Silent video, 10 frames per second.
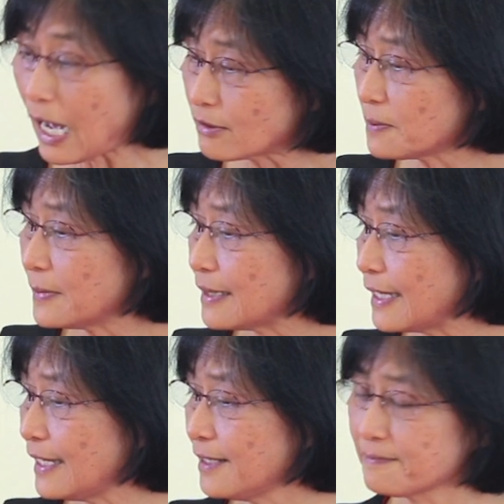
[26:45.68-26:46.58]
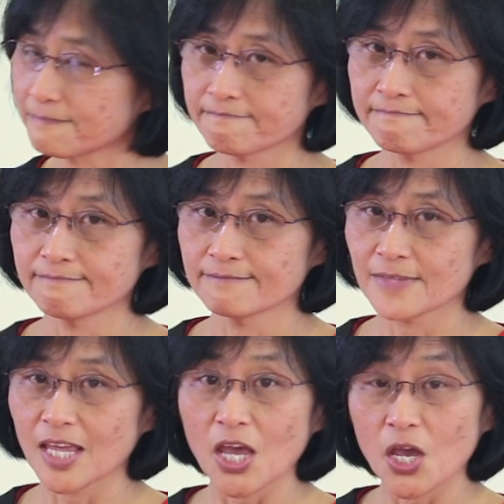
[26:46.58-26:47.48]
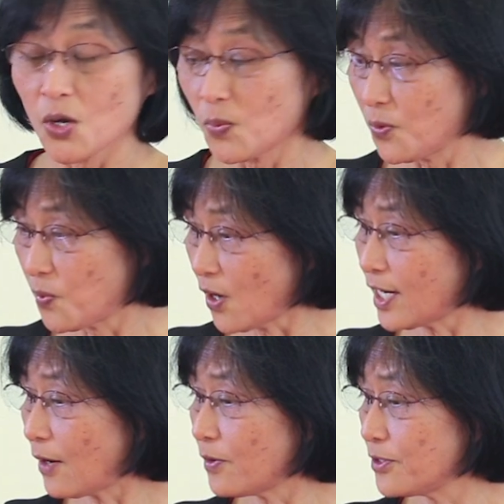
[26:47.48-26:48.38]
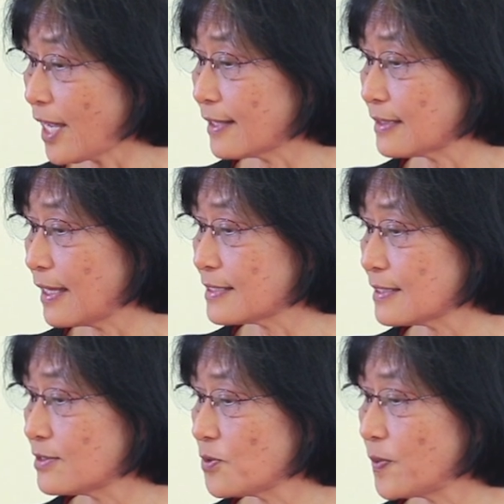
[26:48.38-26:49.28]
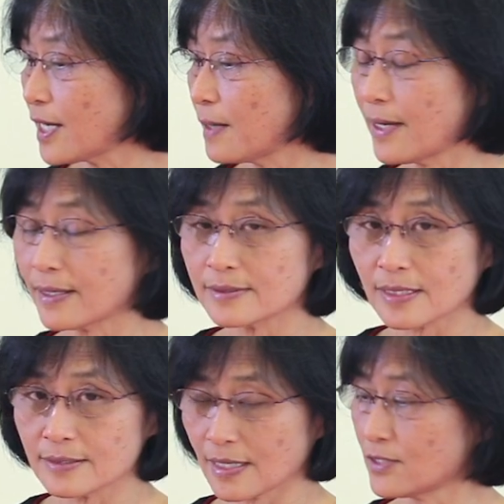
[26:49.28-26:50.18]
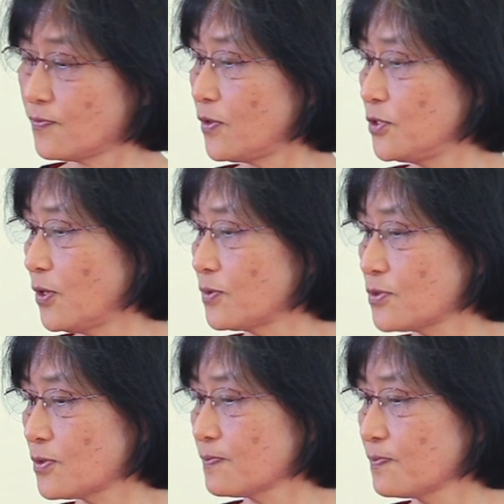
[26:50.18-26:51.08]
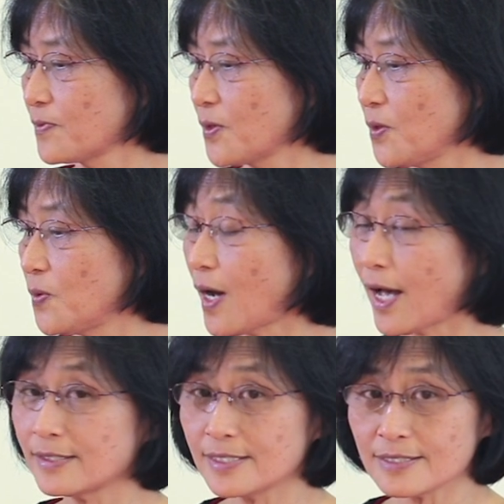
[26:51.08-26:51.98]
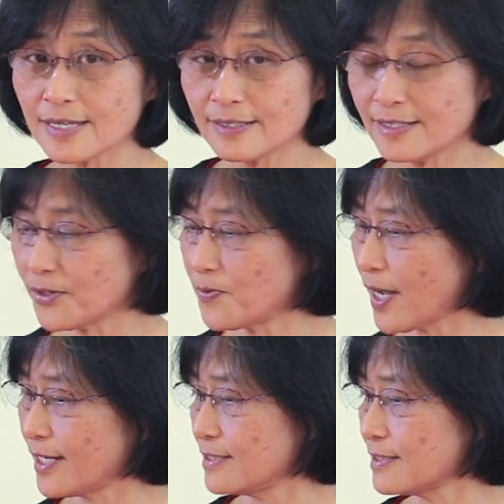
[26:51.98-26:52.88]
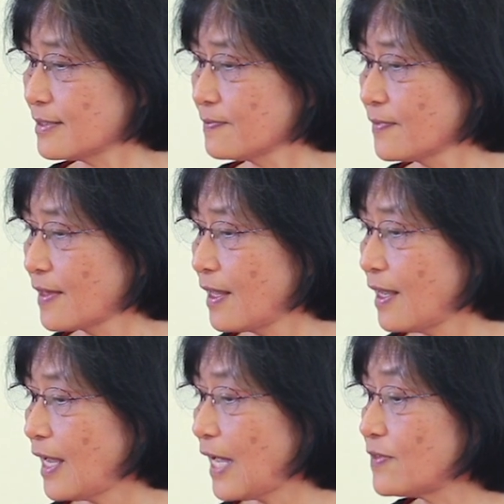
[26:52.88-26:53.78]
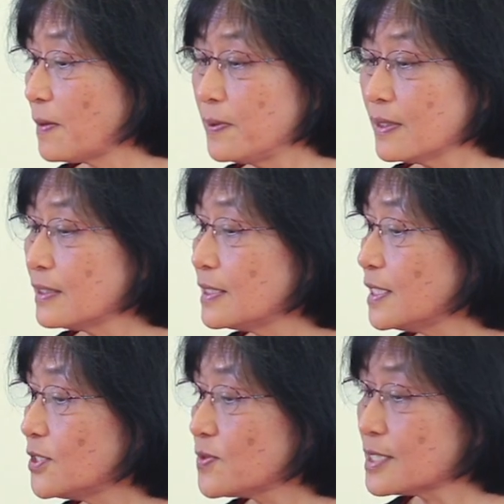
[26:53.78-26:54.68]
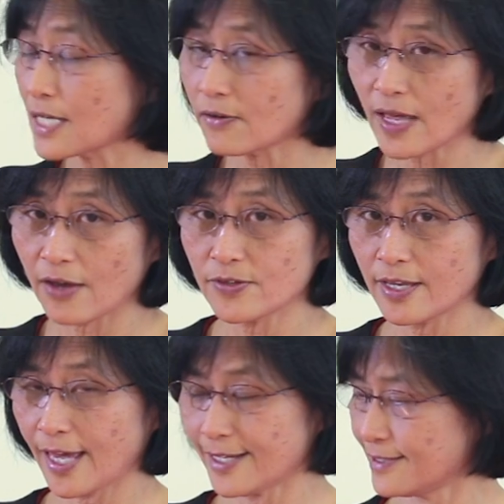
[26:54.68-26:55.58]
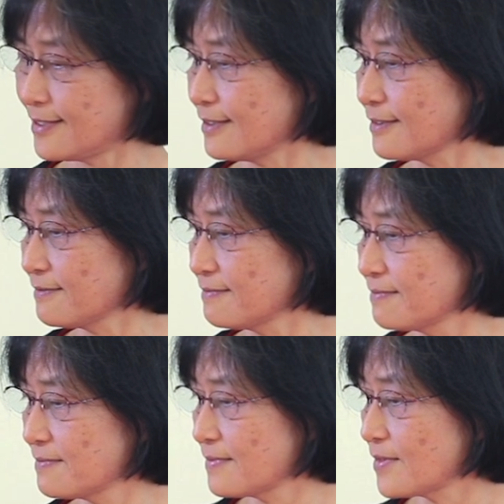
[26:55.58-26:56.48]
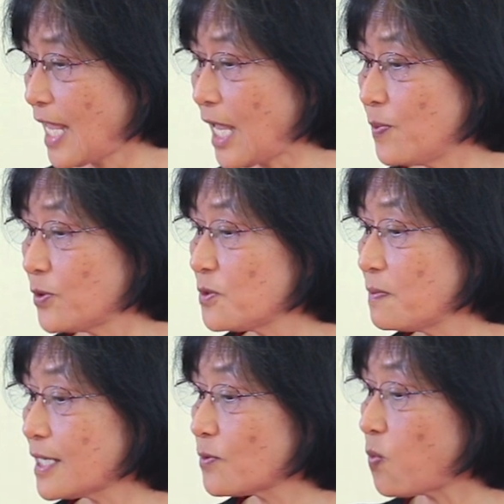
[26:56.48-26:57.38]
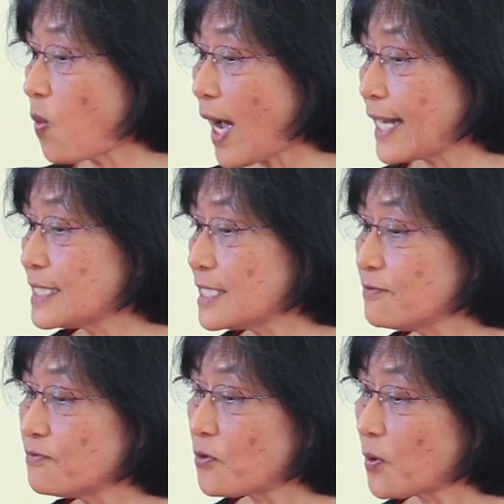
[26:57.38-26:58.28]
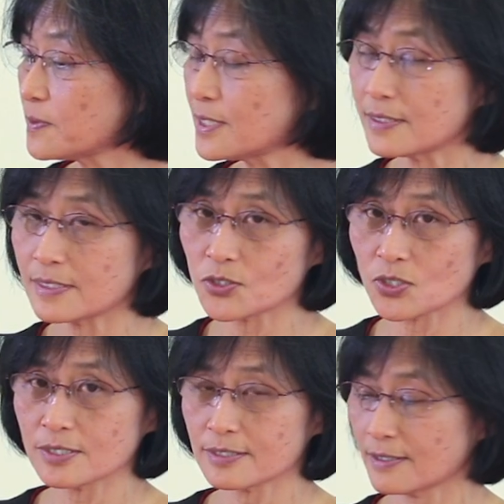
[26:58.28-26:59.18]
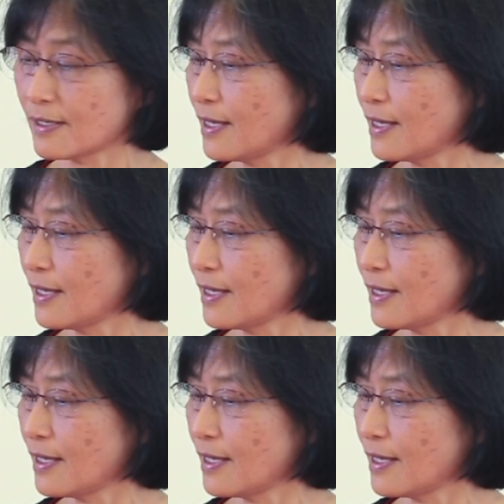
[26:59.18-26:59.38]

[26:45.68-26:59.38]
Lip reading: ultimately, we want our adolescents to become a successful adults who understand their rights, have the ability to self-advocate, able to make wise, informed decisions,